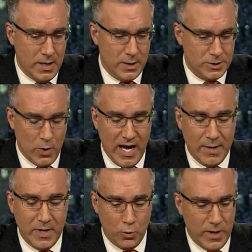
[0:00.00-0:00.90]
So I
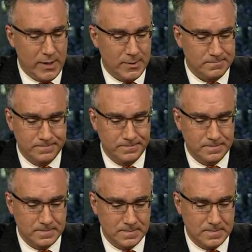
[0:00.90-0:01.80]
be written
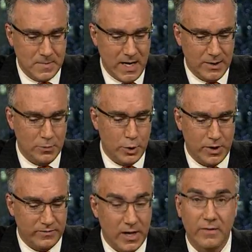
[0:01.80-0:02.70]
in the book
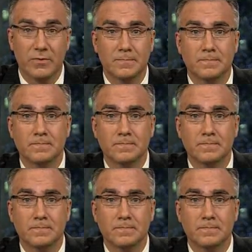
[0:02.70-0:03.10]
of love.